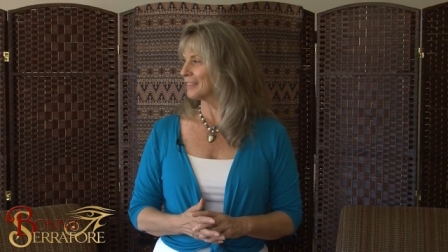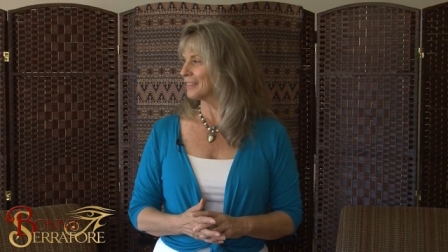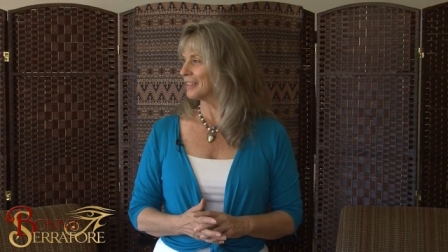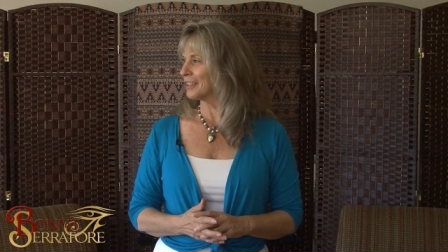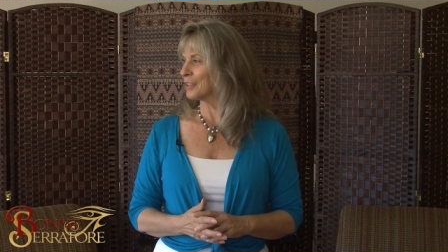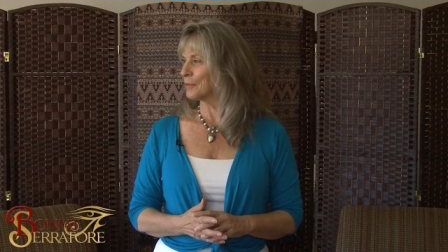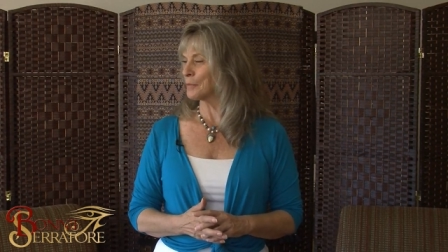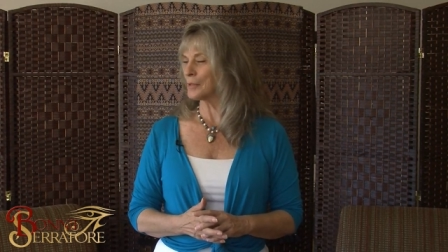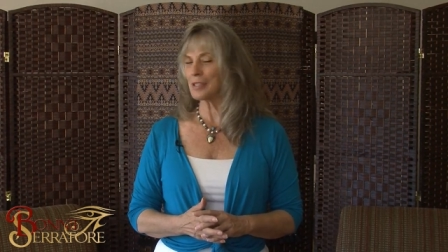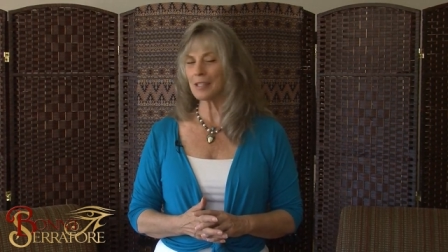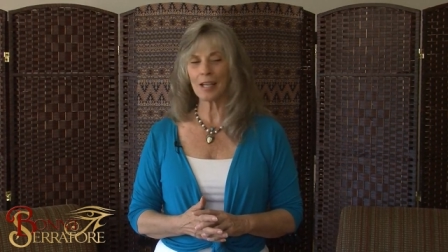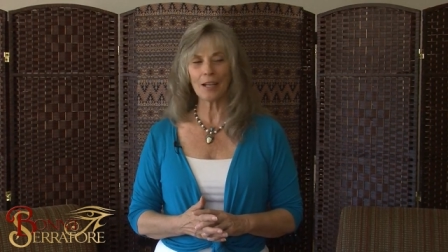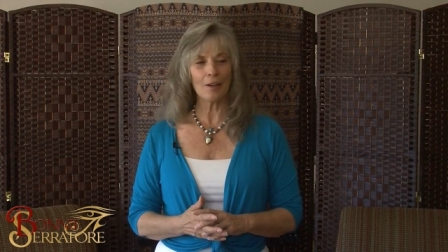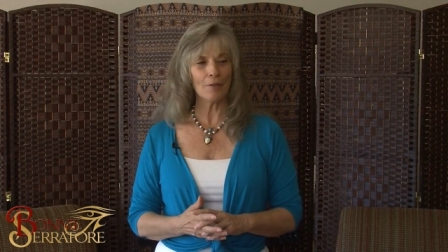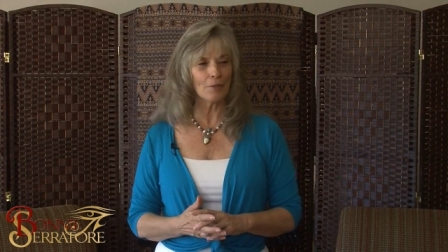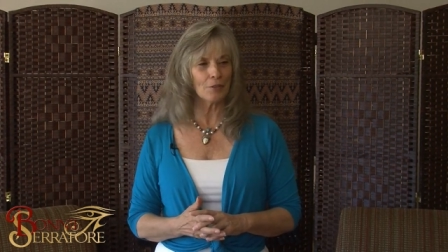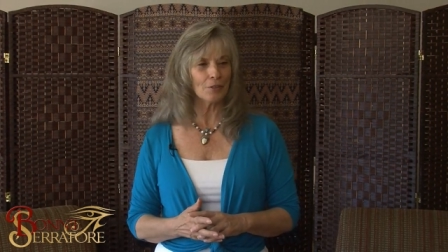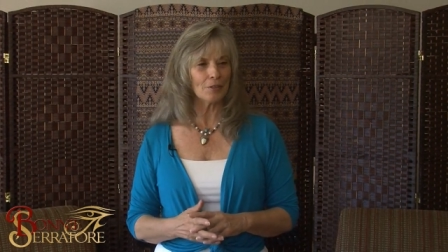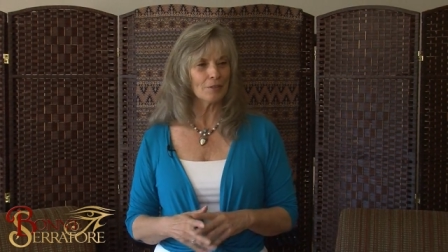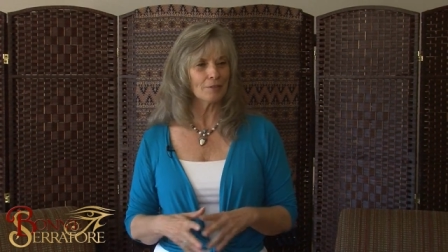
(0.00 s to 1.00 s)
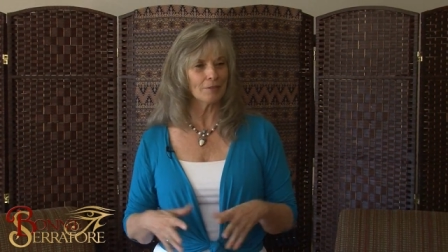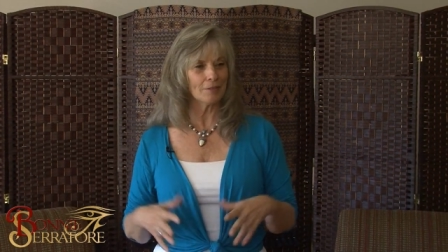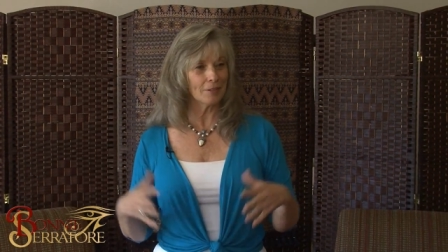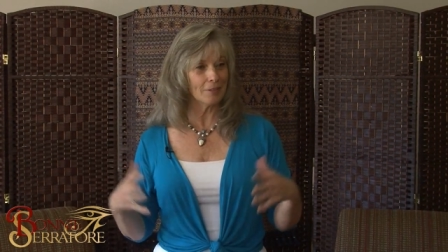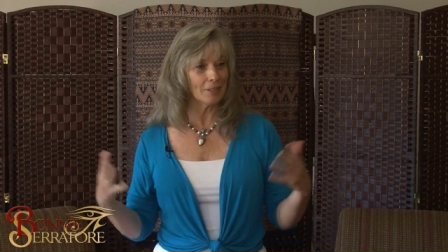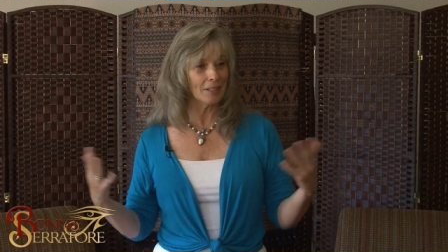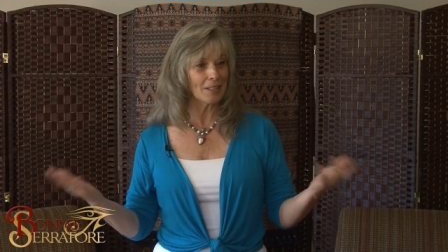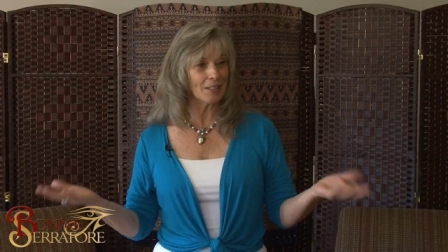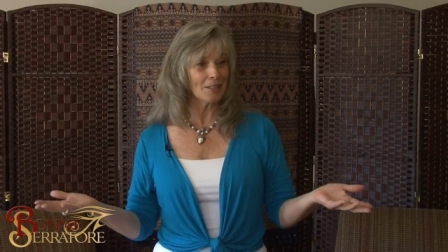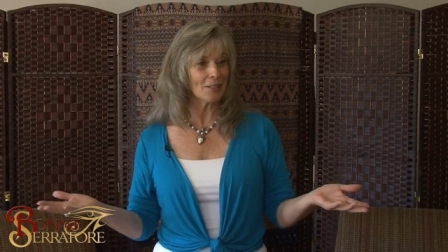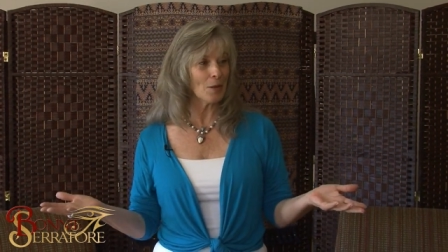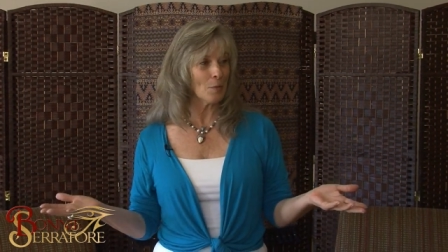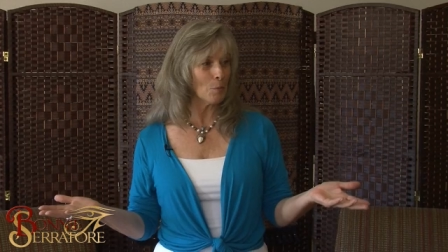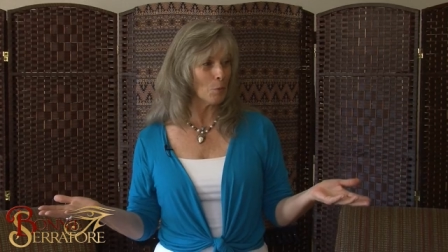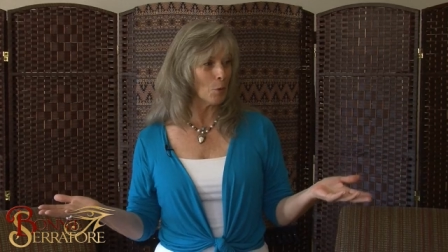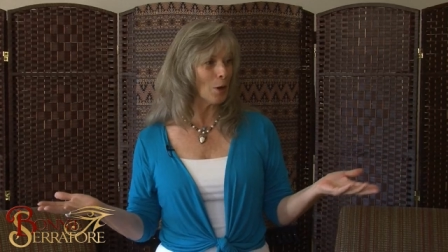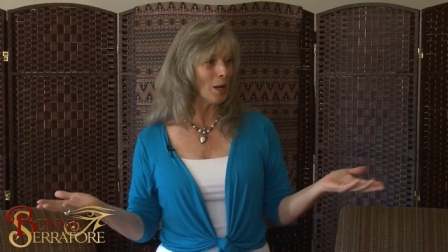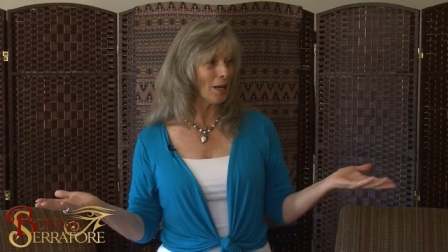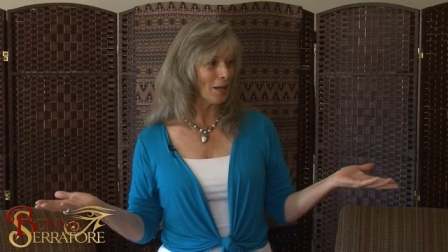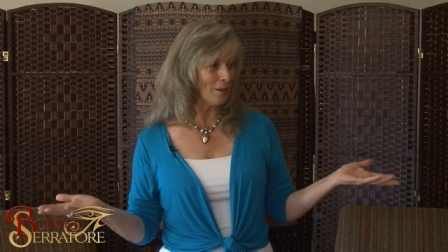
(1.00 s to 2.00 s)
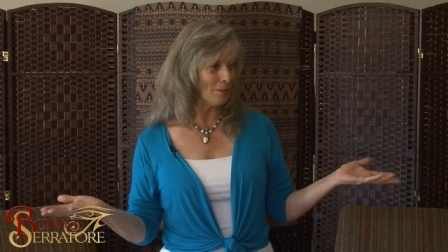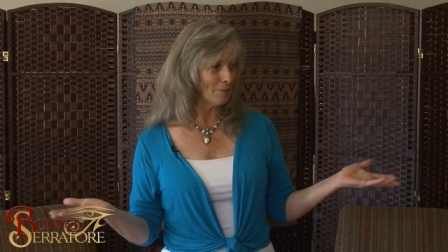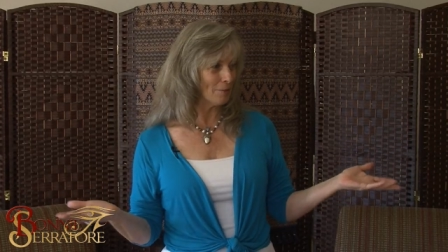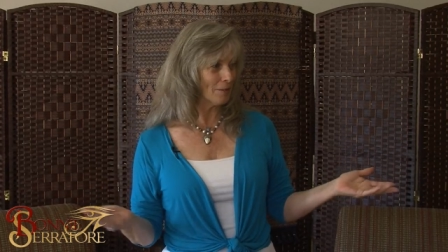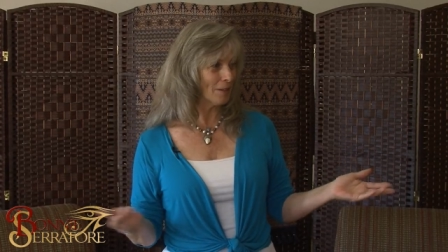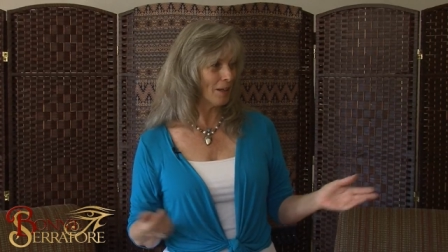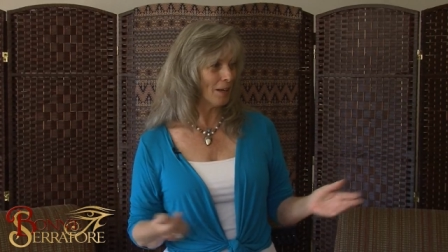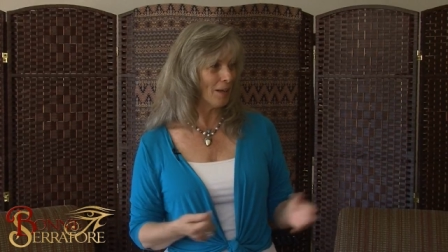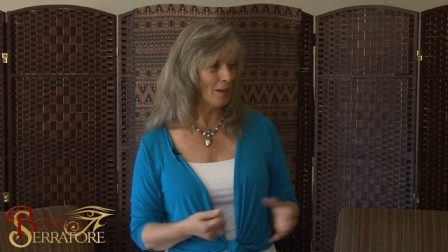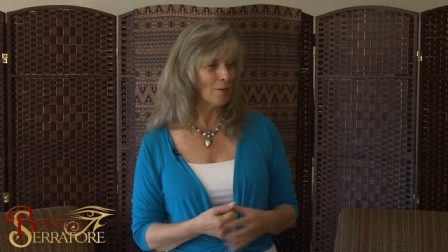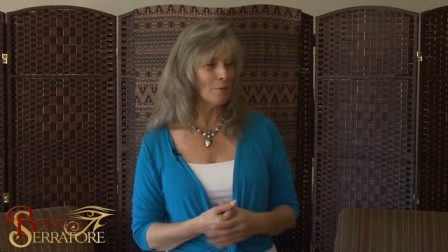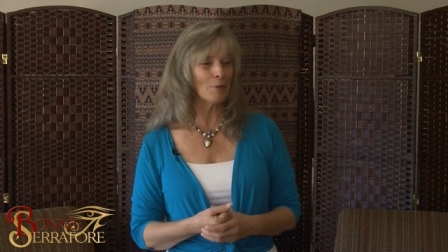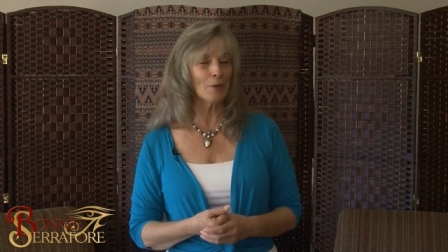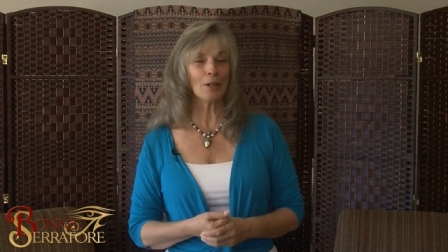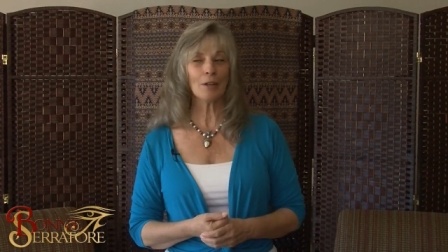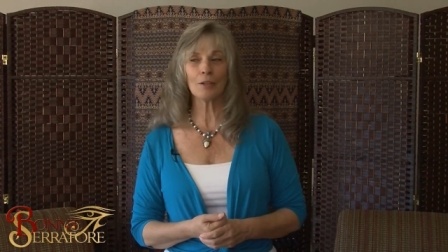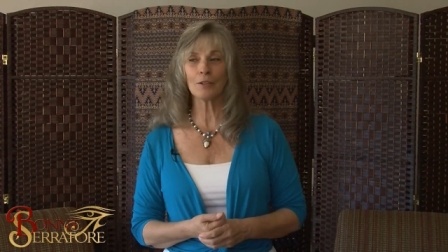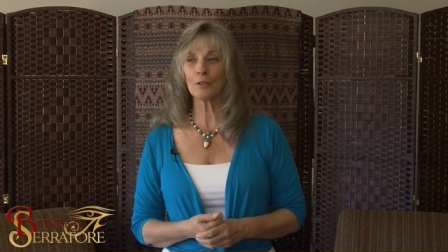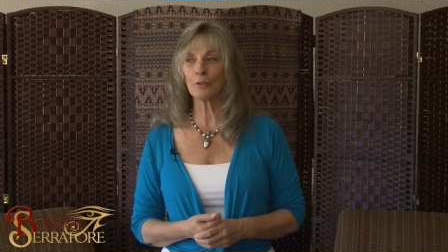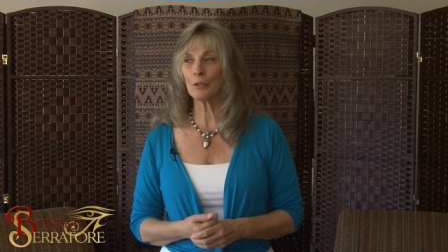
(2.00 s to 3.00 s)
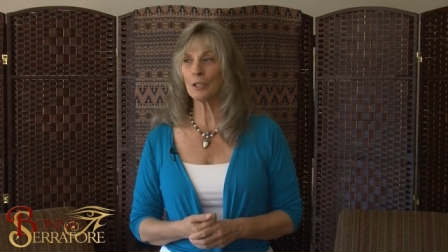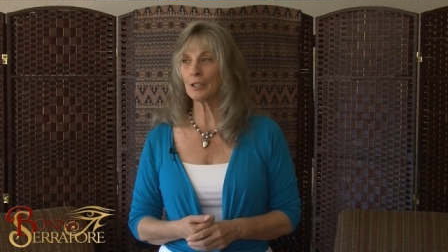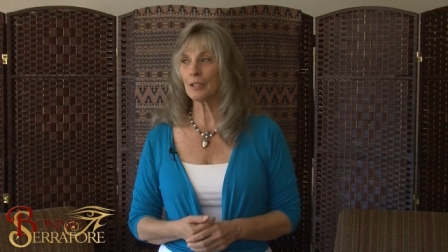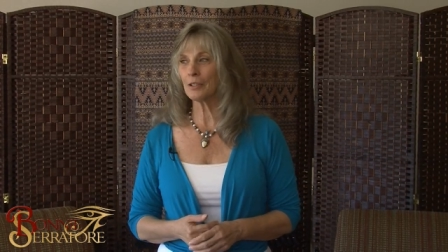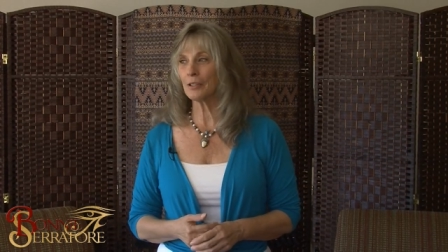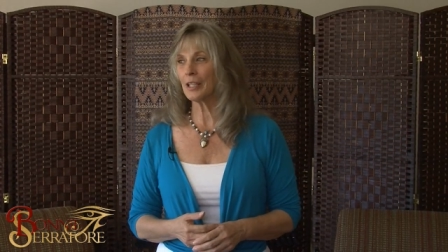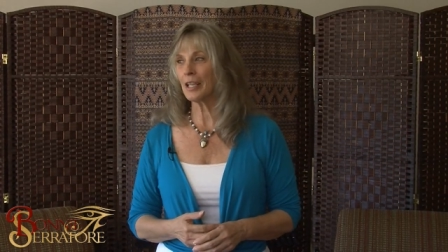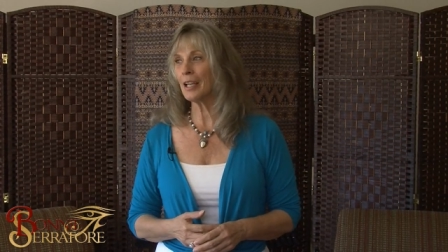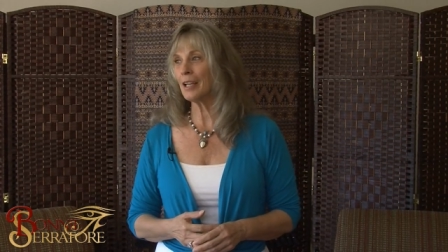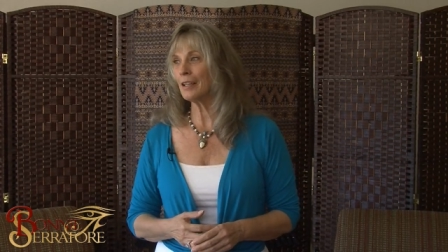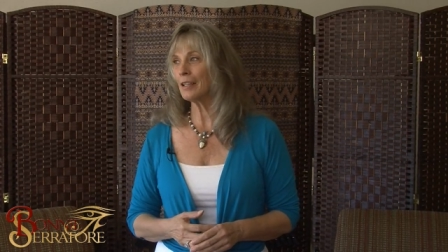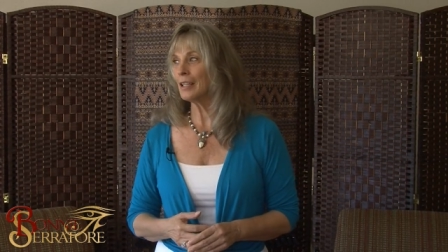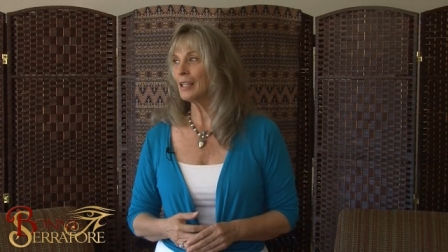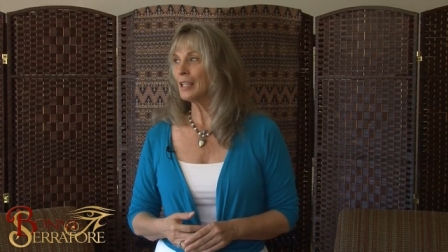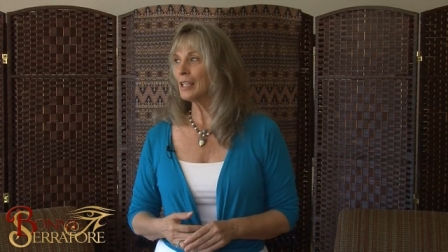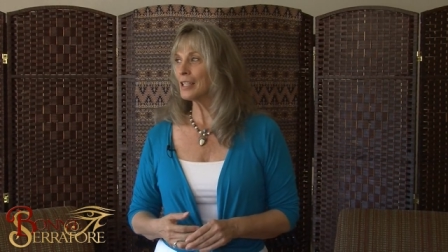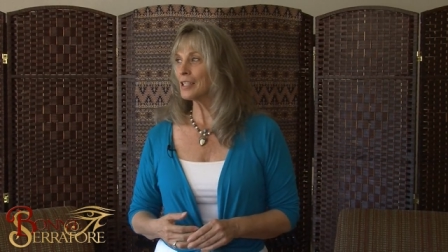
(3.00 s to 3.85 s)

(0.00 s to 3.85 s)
to themselves in some way, okay? We all agree on that.